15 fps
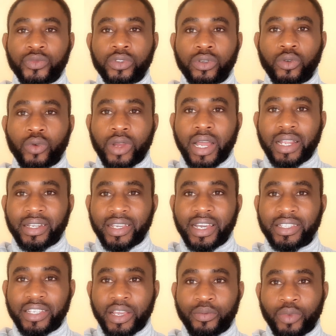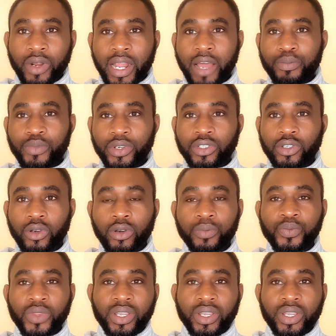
so we can get a broader picture